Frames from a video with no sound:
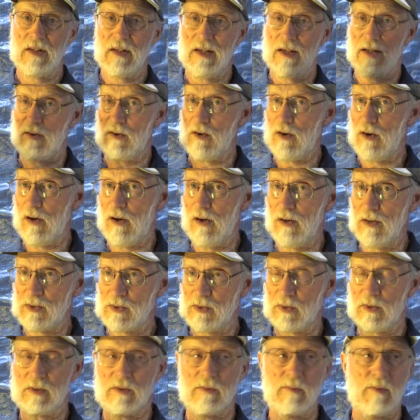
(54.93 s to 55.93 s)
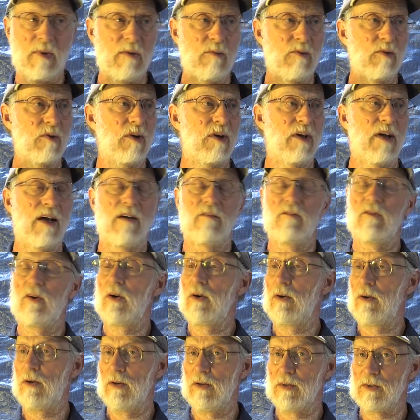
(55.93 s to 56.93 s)
And all sorts of people are going to have
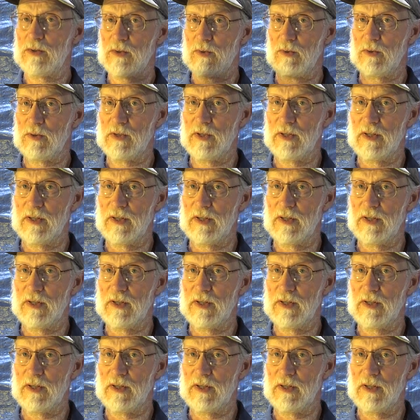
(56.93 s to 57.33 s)
all sorts